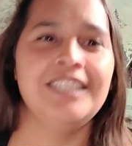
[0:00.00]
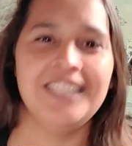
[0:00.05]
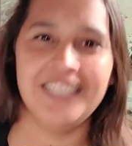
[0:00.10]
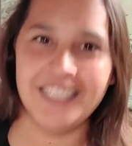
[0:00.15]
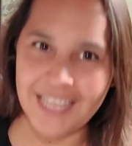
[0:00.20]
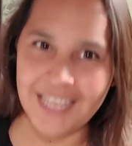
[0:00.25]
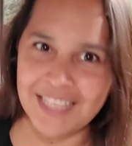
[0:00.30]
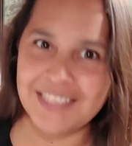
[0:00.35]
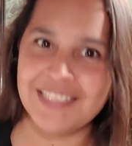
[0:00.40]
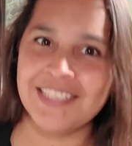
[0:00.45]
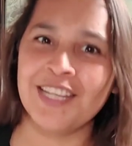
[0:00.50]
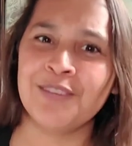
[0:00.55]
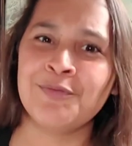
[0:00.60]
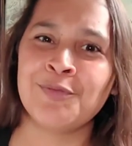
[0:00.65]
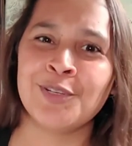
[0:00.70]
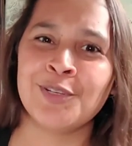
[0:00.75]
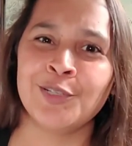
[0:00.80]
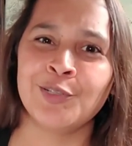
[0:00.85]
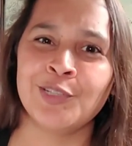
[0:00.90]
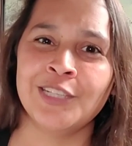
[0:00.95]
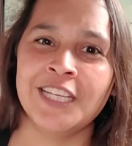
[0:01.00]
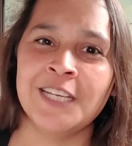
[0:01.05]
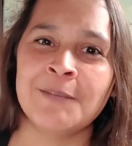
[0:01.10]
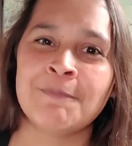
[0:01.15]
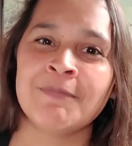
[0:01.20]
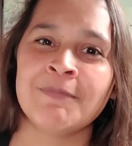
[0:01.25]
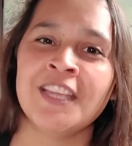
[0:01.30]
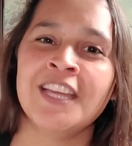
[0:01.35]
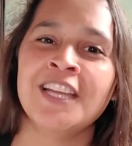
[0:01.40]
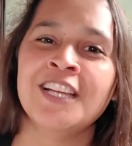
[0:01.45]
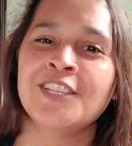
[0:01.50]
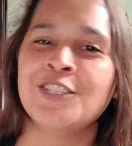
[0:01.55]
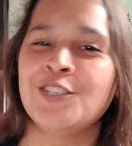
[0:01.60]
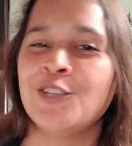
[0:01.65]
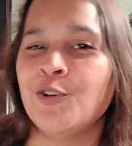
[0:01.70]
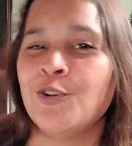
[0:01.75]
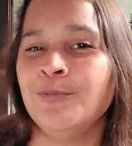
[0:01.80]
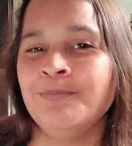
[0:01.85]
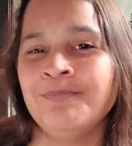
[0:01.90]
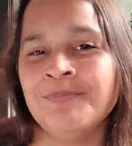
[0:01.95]
Yes, absolutely.
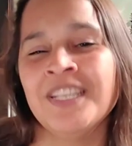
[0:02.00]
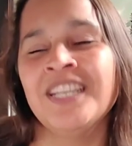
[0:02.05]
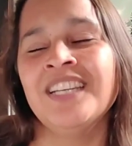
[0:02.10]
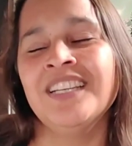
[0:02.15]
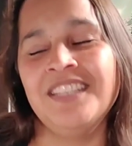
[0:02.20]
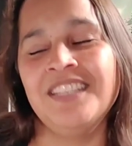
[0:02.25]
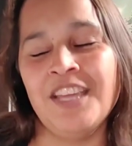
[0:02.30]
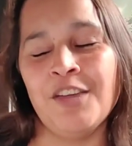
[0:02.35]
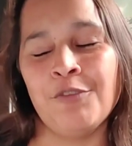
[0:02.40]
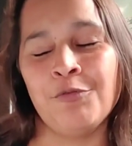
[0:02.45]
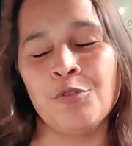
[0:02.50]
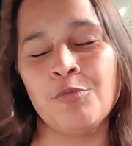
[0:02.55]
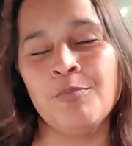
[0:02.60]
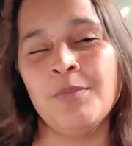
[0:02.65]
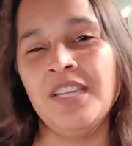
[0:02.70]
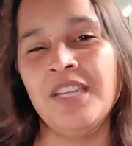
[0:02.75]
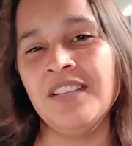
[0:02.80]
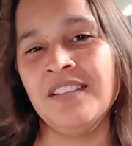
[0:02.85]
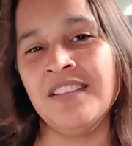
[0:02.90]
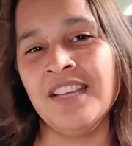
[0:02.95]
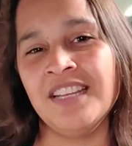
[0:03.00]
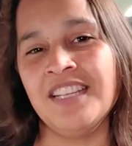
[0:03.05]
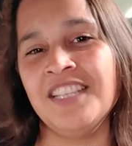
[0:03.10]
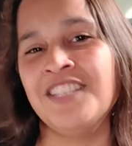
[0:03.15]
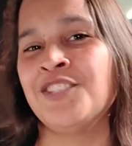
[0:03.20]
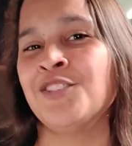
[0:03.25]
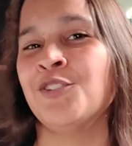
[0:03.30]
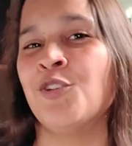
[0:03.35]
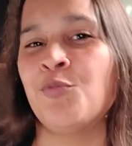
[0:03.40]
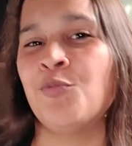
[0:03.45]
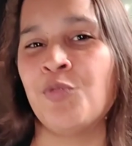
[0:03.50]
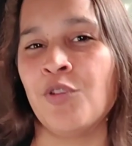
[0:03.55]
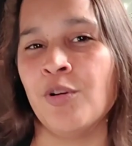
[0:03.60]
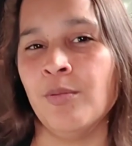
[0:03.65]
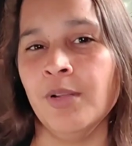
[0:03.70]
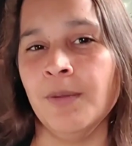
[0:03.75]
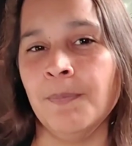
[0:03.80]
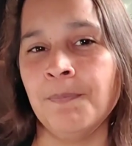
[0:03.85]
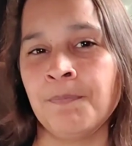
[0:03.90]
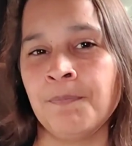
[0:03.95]
So yeah, for me that is no
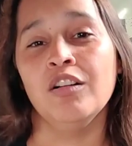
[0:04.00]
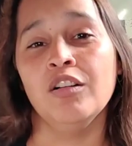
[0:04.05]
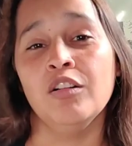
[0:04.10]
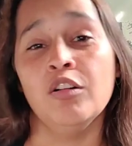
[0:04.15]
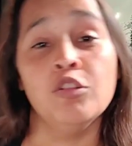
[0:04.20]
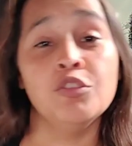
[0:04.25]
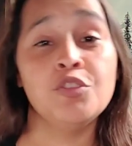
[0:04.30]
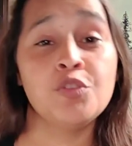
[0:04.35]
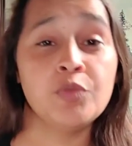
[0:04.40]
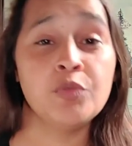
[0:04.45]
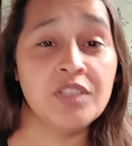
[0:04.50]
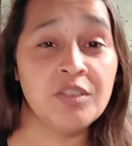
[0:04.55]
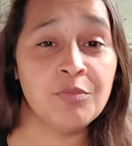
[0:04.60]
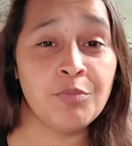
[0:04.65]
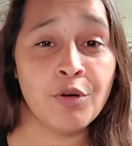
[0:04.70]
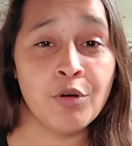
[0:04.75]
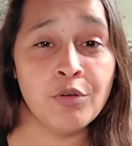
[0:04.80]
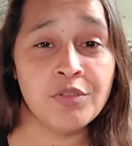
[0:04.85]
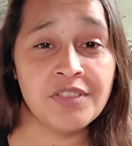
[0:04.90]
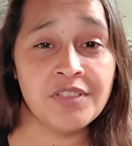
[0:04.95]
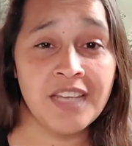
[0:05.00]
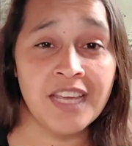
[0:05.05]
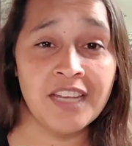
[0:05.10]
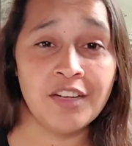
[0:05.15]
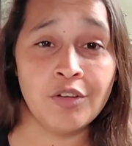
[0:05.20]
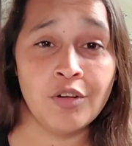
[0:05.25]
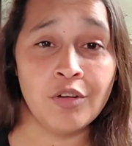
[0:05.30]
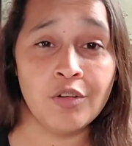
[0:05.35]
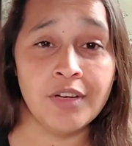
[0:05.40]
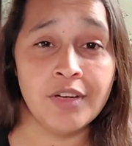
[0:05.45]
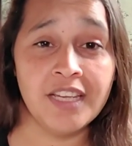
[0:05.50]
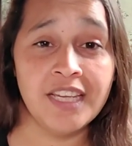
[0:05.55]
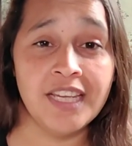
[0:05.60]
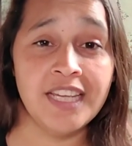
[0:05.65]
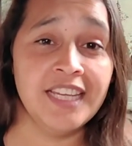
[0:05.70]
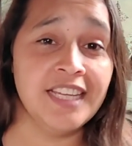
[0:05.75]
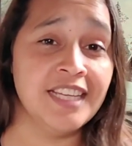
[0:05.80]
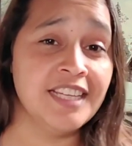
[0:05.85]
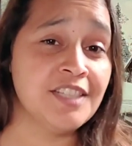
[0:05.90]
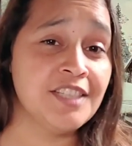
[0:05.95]
problem. Also in the pros category
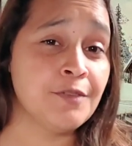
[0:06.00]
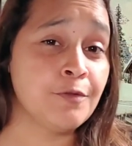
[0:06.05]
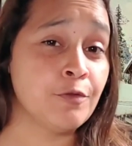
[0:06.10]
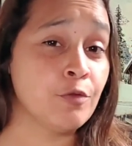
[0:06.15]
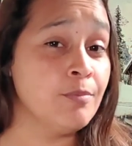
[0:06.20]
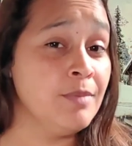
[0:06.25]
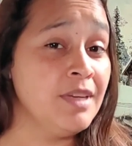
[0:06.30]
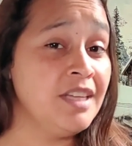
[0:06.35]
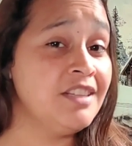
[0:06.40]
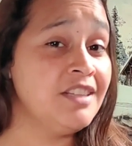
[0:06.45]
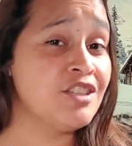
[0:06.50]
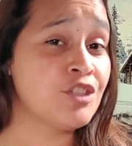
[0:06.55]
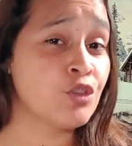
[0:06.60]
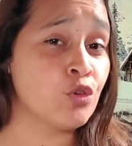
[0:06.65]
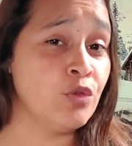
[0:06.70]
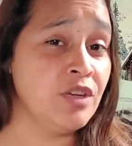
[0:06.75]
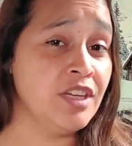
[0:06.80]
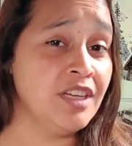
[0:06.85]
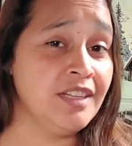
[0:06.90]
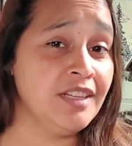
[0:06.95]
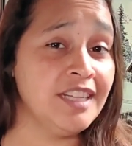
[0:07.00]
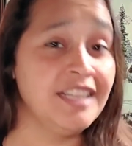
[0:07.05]
is for me the screen.